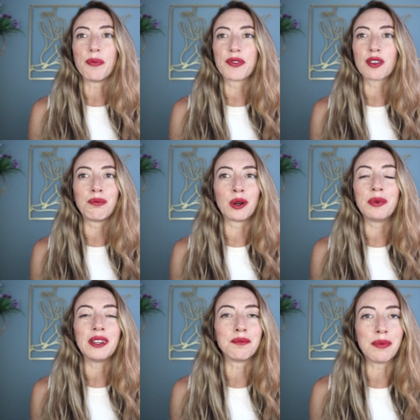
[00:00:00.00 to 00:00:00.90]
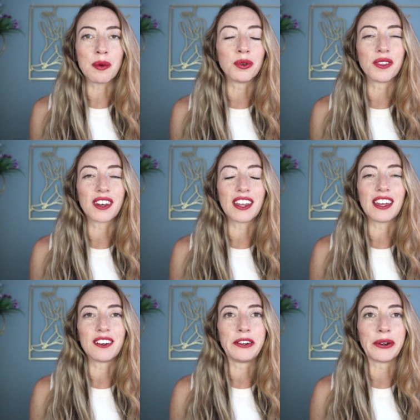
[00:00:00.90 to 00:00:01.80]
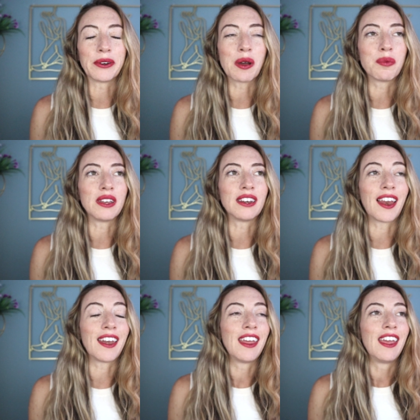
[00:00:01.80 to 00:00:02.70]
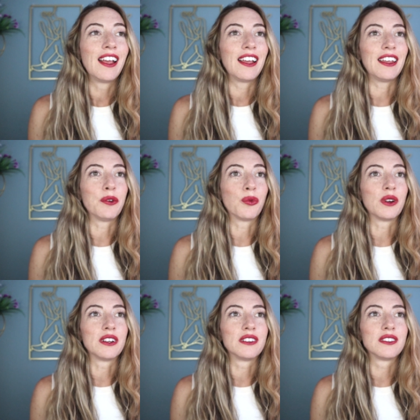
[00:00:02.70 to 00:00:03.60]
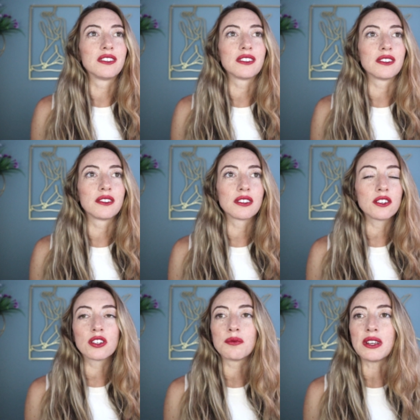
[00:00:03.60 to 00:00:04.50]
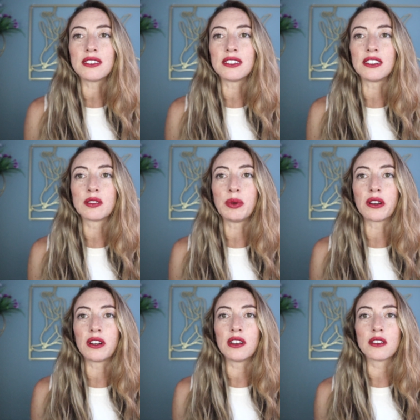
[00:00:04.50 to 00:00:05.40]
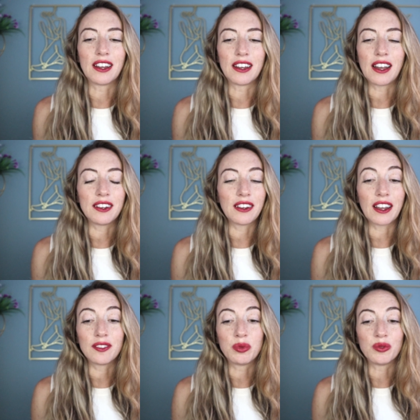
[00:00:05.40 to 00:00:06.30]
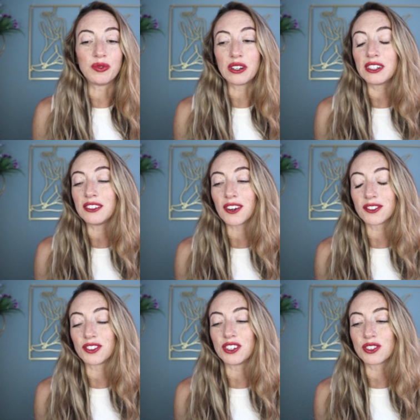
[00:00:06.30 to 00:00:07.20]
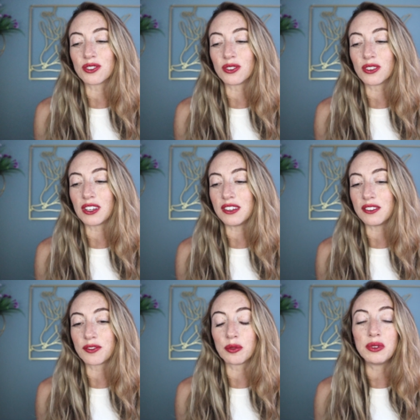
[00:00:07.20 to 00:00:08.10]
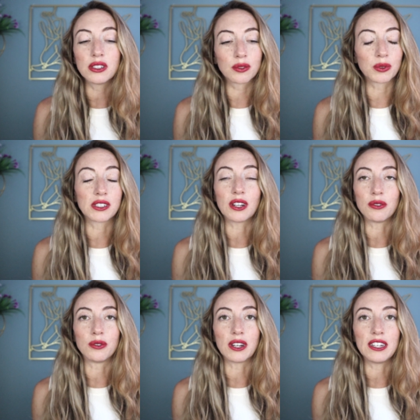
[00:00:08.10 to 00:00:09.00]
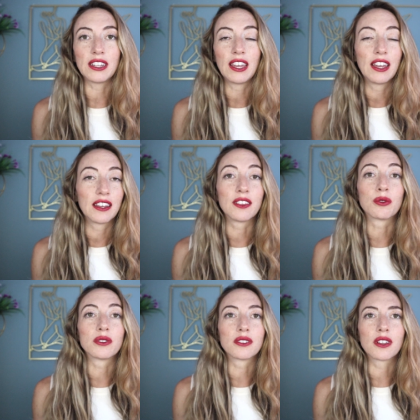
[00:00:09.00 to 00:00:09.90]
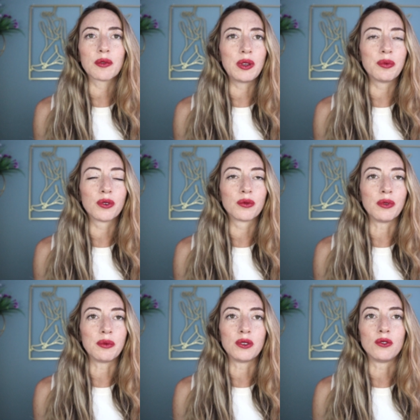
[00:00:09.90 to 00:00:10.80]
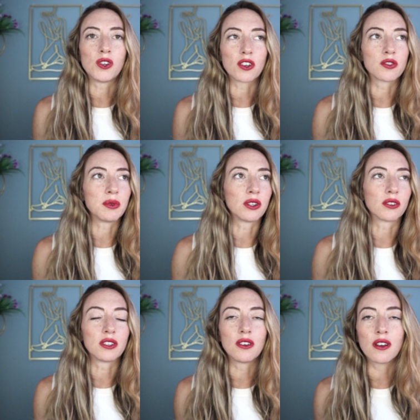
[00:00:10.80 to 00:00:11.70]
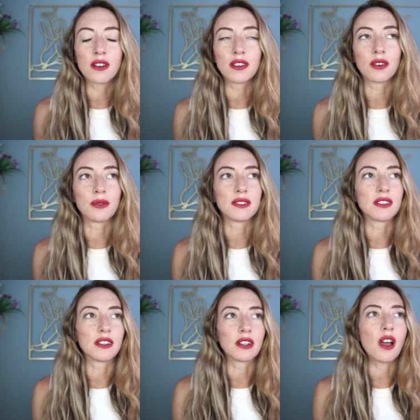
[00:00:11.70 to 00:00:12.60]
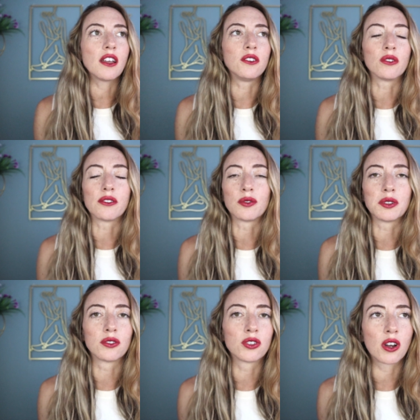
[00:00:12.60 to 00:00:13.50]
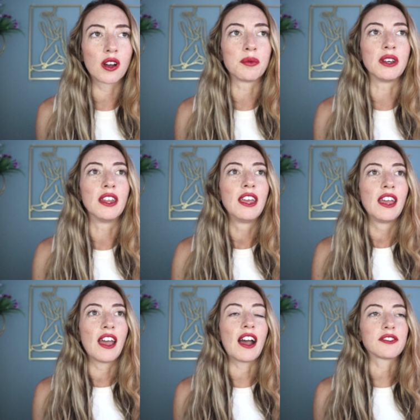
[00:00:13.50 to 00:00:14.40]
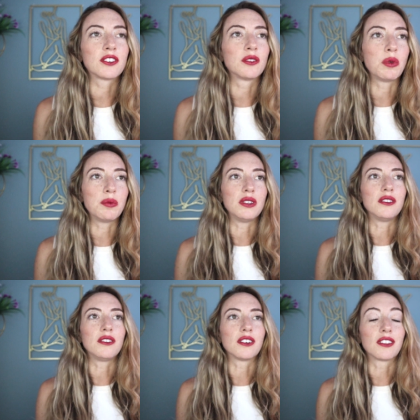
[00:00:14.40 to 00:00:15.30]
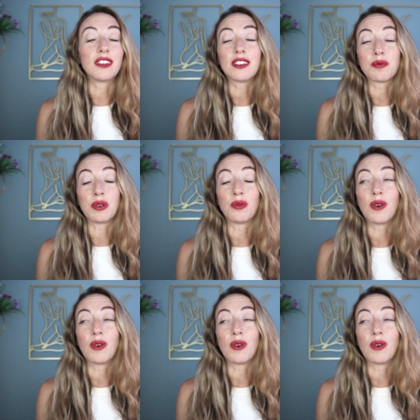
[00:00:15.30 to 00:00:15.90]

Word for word: suburban bubble that I had grown up in. And it was such an amazing experience. I've been very non-traditional, and for me it's worked out great. There was a lot of people maybe who judged me early on and always said like, oh, you don't have a real job. And after maybe, you know, I think it's